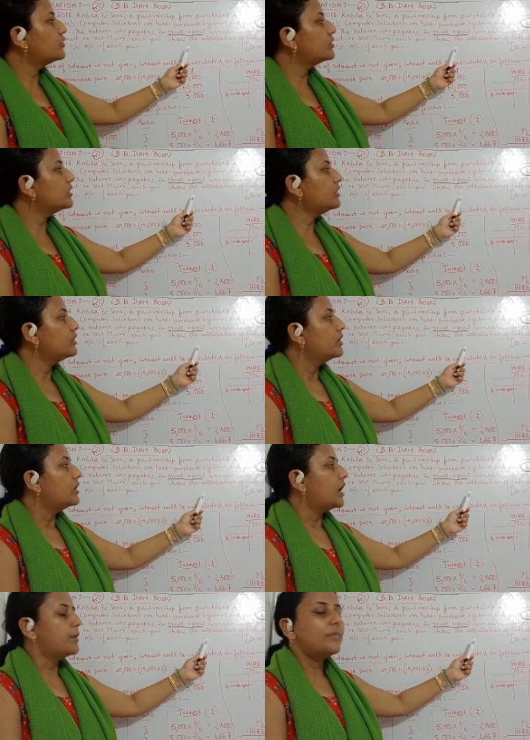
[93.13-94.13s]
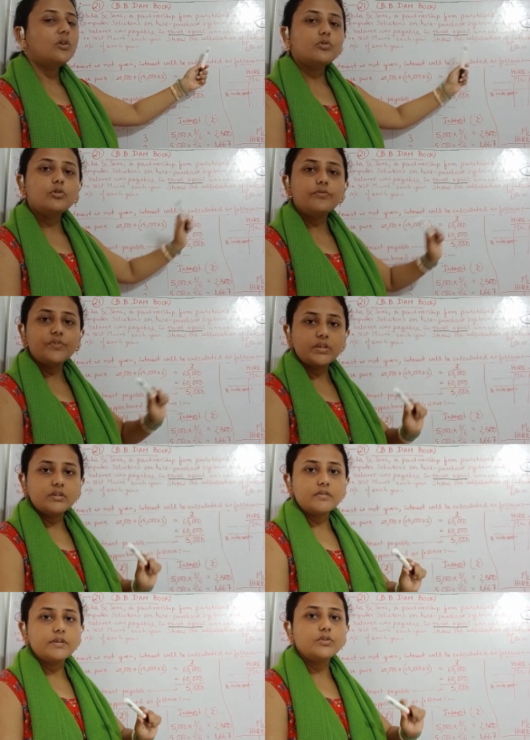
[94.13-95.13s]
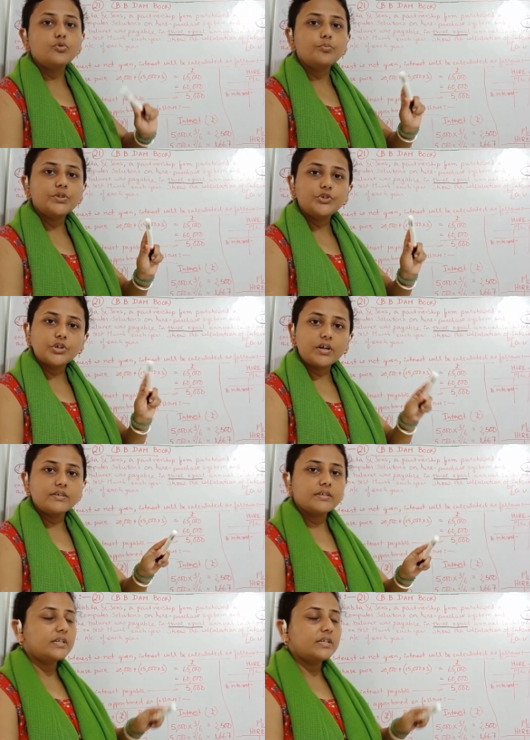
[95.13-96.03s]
out the amount of interest to be charged